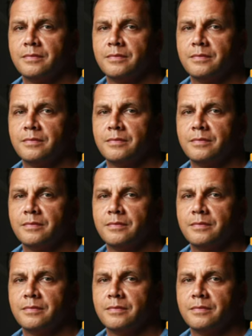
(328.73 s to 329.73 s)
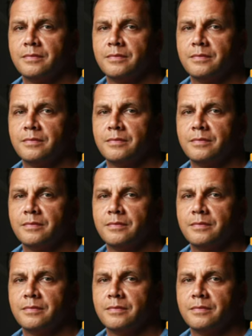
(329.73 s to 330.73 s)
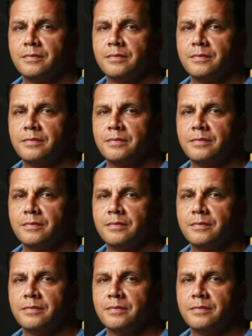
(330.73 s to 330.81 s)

(no lip movement)